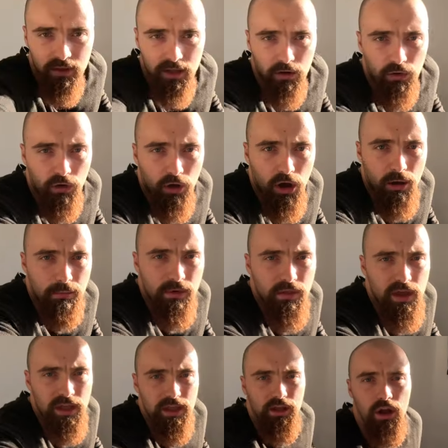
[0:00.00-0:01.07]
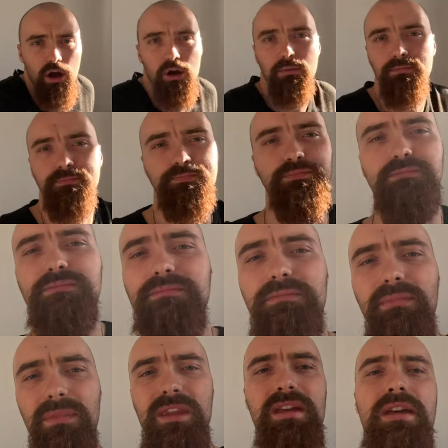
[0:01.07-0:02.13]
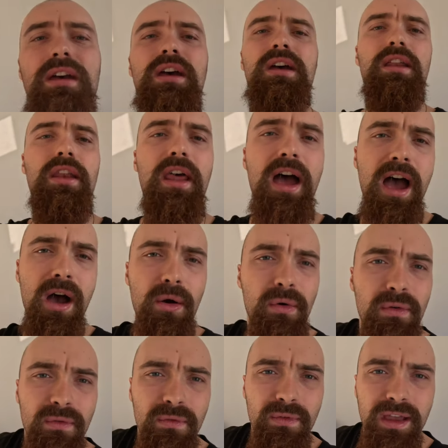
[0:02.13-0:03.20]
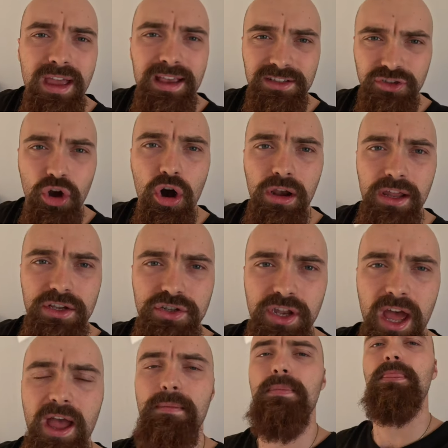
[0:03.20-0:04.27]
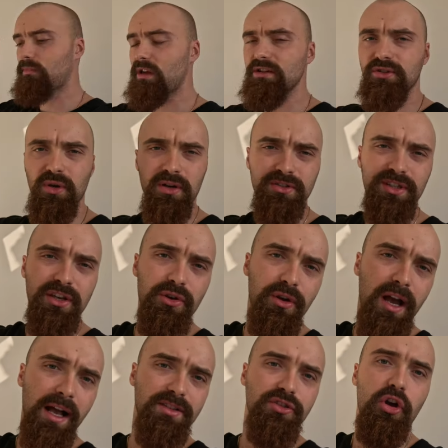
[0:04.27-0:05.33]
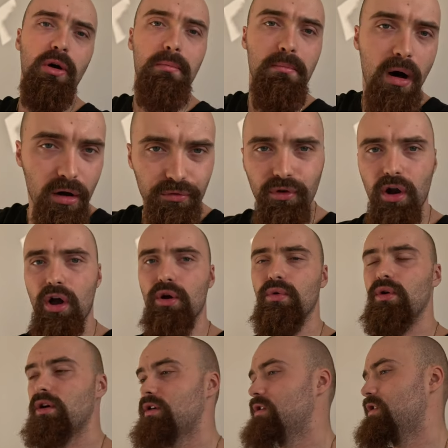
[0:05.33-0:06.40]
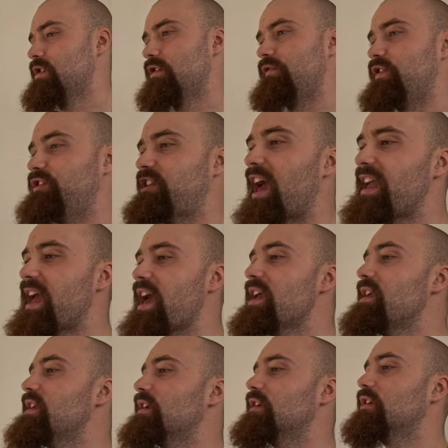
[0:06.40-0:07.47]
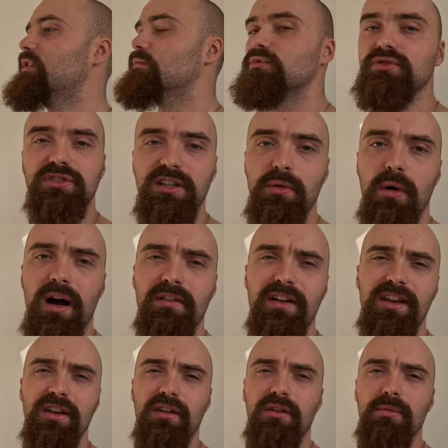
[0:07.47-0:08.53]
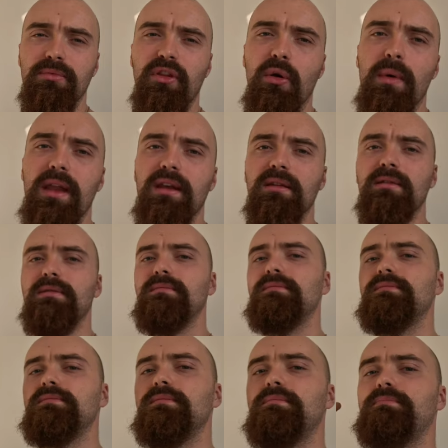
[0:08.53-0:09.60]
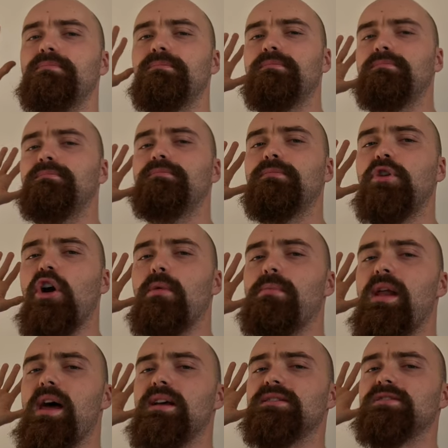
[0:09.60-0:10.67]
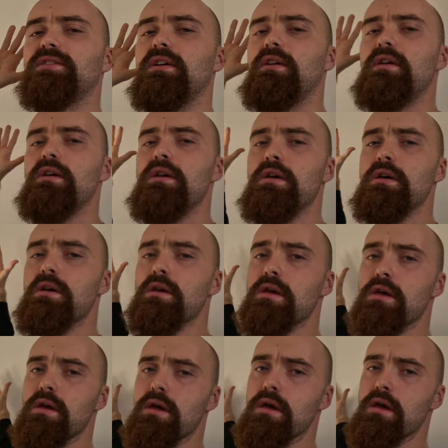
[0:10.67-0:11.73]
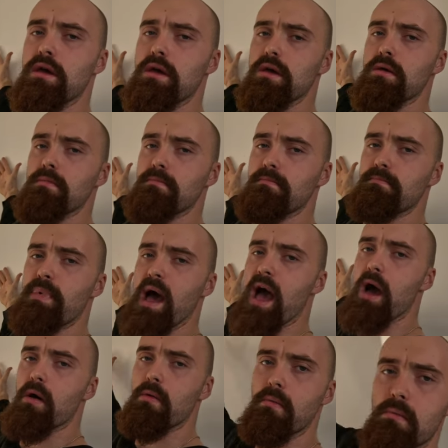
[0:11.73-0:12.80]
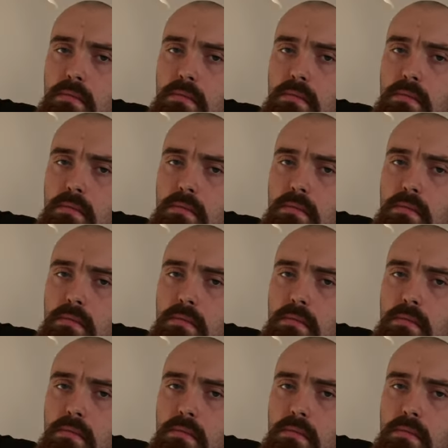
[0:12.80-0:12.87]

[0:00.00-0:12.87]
it or not, but there you go. Now, it's college day. So I'll see you guys tomorrow for day 8, and we'll see what I've ended up doing. God bless. Bow.